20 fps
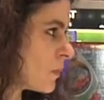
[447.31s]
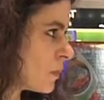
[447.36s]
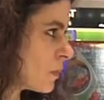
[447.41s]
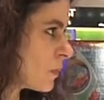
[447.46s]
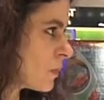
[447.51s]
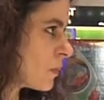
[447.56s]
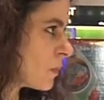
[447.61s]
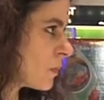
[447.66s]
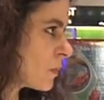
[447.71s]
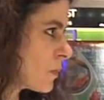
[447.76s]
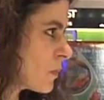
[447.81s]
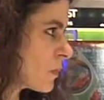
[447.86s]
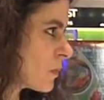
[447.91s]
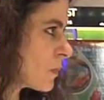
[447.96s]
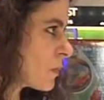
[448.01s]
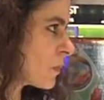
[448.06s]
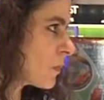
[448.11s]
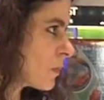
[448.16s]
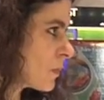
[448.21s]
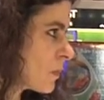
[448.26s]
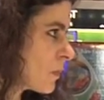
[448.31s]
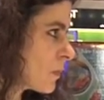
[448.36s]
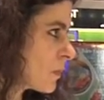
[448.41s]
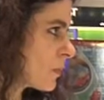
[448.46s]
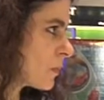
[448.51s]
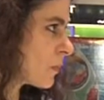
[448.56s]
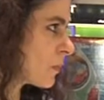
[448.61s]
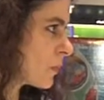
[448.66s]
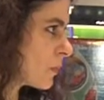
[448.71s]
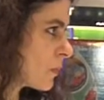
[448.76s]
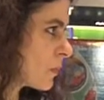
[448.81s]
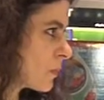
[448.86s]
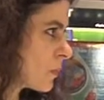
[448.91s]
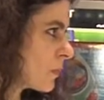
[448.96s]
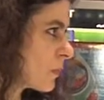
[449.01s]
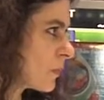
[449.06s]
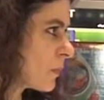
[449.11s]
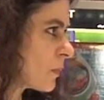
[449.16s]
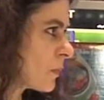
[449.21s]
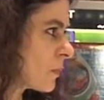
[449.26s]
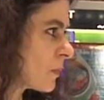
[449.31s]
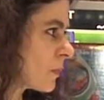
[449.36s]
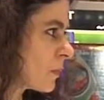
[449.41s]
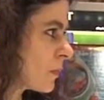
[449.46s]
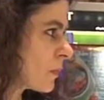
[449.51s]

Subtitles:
The person shown says nothing.